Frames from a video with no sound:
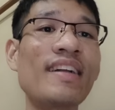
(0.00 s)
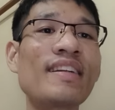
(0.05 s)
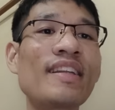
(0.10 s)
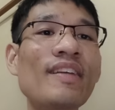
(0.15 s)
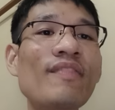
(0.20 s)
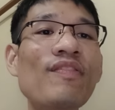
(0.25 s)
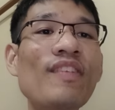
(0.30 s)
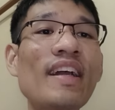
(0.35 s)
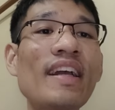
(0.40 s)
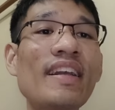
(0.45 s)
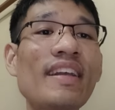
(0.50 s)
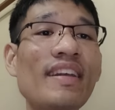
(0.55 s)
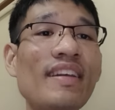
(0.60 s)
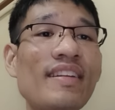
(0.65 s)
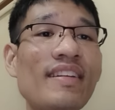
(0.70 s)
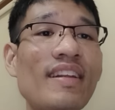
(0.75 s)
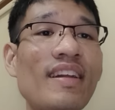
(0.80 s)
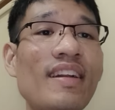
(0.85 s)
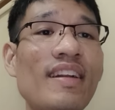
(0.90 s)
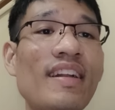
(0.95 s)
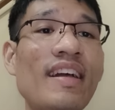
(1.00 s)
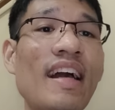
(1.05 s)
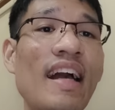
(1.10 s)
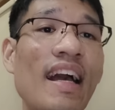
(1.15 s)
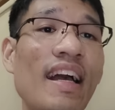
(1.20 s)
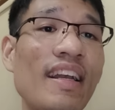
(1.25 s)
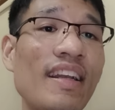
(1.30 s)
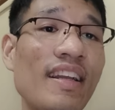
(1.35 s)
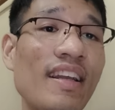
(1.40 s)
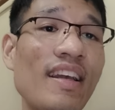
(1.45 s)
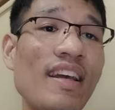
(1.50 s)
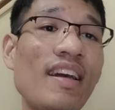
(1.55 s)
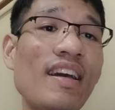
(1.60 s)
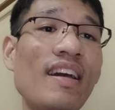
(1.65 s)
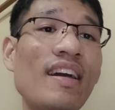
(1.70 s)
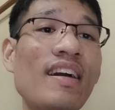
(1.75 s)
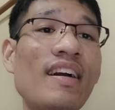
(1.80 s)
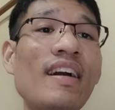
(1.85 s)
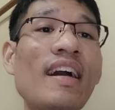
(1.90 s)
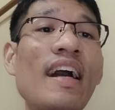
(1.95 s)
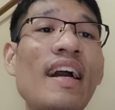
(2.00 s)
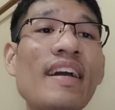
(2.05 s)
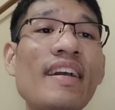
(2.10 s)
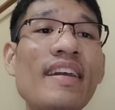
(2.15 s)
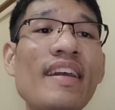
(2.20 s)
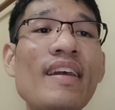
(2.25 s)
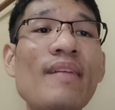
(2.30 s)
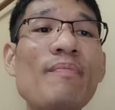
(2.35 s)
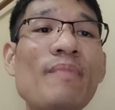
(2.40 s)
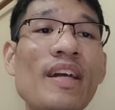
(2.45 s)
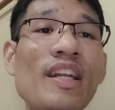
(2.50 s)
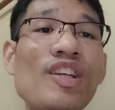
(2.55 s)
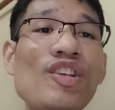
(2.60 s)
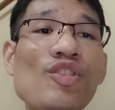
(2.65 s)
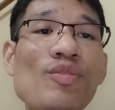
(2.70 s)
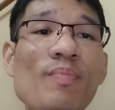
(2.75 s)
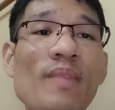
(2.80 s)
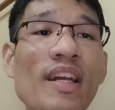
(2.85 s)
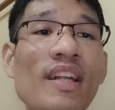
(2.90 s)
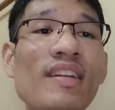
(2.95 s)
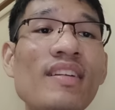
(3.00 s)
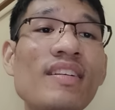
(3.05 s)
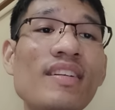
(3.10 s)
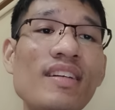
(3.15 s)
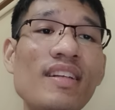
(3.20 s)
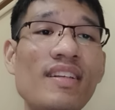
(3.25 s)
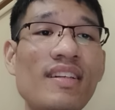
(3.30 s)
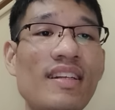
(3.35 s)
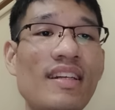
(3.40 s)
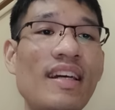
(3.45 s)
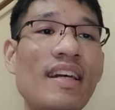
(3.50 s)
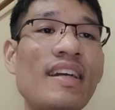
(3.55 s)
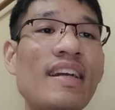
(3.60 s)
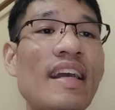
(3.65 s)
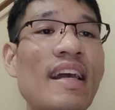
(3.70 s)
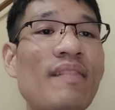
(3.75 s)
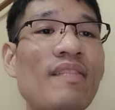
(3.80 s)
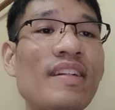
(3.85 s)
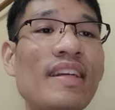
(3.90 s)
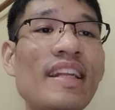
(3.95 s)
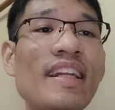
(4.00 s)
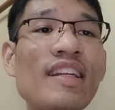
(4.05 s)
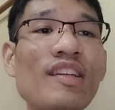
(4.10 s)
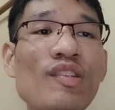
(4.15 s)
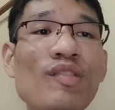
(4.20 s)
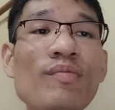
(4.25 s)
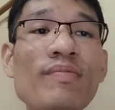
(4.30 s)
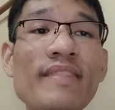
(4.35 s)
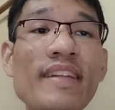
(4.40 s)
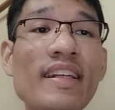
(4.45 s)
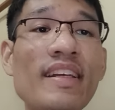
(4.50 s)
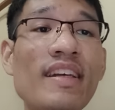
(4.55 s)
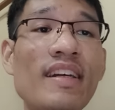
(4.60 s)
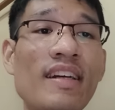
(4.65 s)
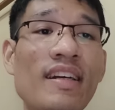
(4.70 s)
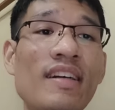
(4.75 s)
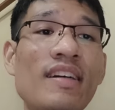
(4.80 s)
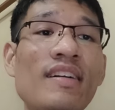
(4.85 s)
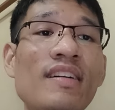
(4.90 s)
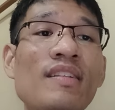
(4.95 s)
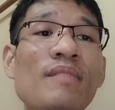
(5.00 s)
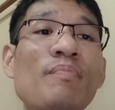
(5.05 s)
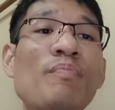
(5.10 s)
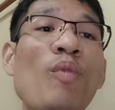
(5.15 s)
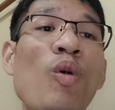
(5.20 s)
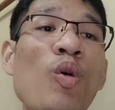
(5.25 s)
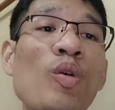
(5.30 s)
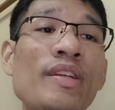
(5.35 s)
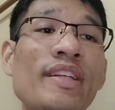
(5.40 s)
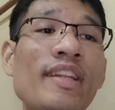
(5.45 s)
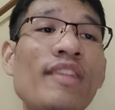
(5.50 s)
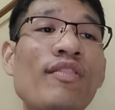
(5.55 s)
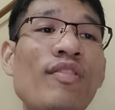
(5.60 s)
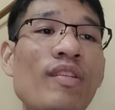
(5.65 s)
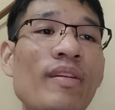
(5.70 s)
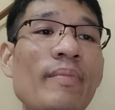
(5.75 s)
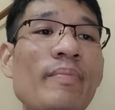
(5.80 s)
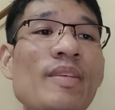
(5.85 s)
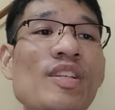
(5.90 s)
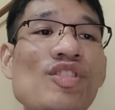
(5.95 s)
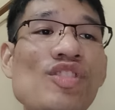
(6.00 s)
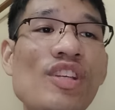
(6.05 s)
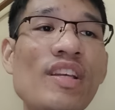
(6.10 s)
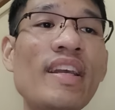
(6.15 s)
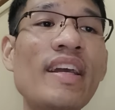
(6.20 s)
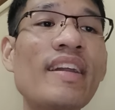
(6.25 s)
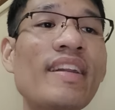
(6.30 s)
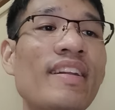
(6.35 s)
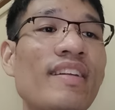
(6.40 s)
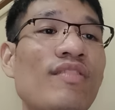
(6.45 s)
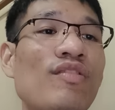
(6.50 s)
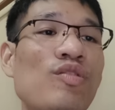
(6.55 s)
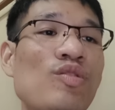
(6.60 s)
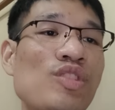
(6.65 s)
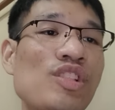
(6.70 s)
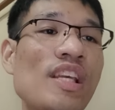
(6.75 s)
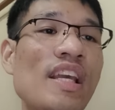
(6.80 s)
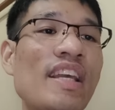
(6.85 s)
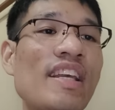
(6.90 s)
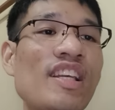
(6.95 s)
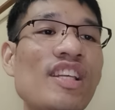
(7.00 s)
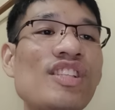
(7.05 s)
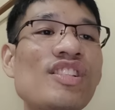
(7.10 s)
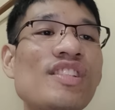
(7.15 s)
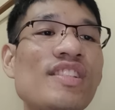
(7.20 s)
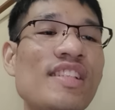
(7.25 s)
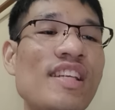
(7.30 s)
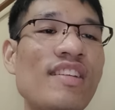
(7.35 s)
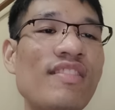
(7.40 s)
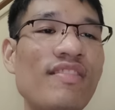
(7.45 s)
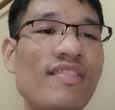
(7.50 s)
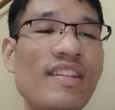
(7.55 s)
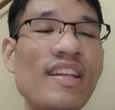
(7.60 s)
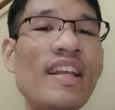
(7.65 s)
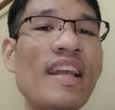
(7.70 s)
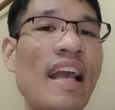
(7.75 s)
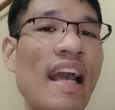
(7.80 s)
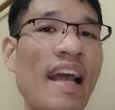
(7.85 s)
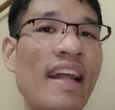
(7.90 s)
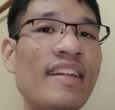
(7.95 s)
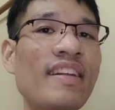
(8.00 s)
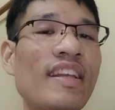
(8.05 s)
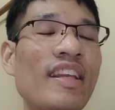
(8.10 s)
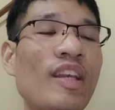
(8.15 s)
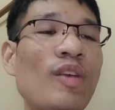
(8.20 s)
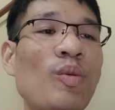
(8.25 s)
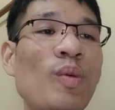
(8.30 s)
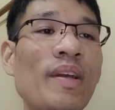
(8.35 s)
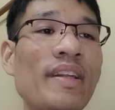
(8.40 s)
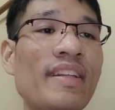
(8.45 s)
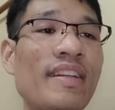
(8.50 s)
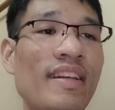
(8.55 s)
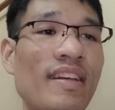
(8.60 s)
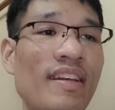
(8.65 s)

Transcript: Different in the high healthcare management can lead to the more discrimination and the social injustice and equal